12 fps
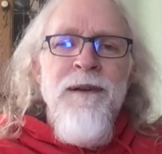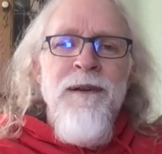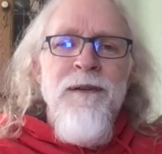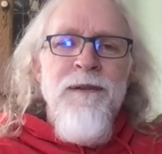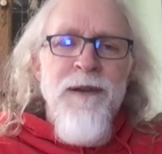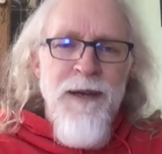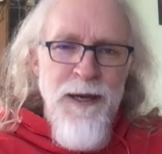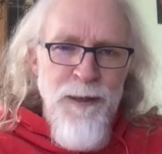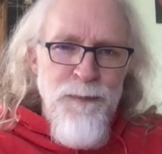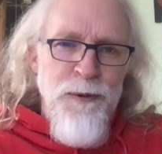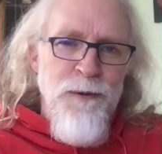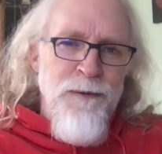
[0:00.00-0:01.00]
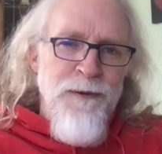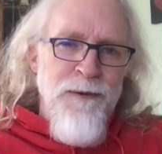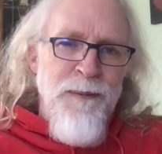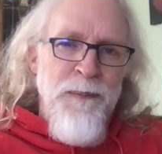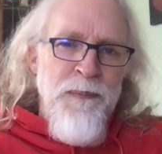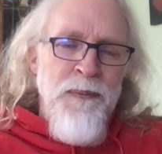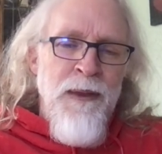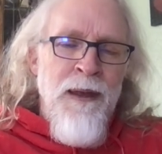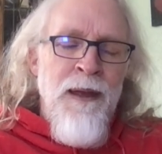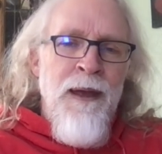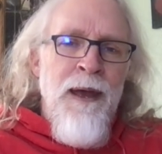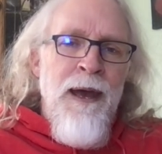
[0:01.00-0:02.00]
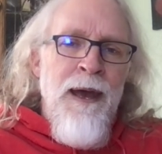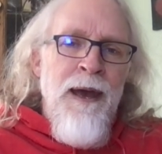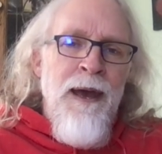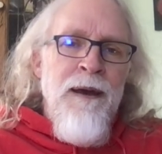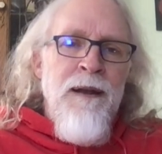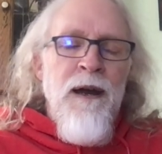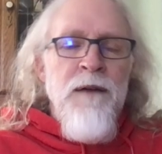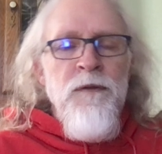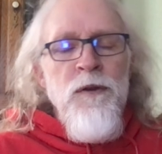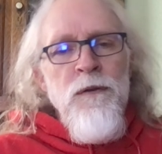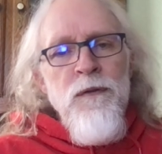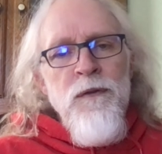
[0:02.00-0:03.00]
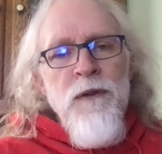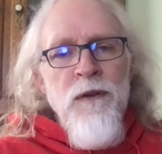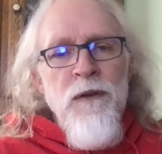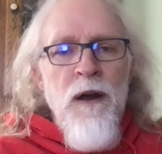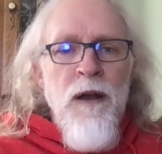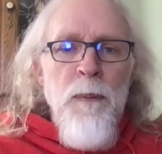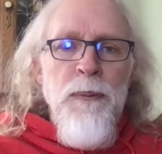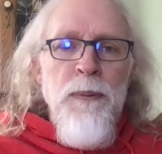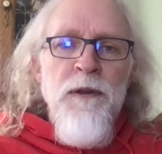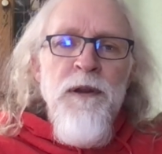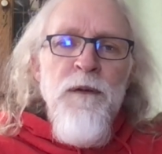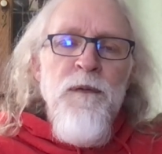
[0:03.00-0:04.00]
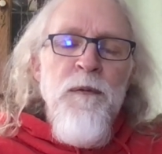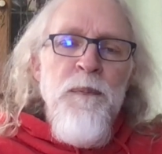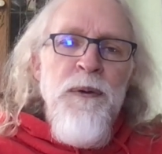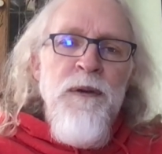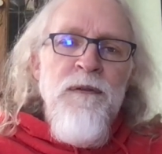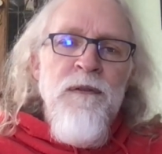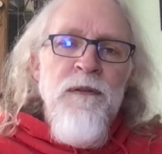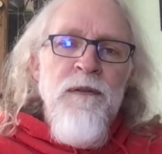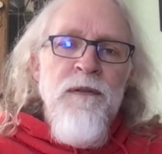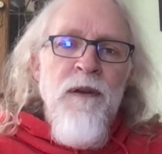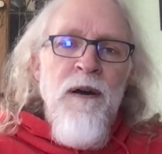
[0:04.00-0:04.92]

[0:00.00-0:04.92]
to keep using. And I've used a couple of different pieces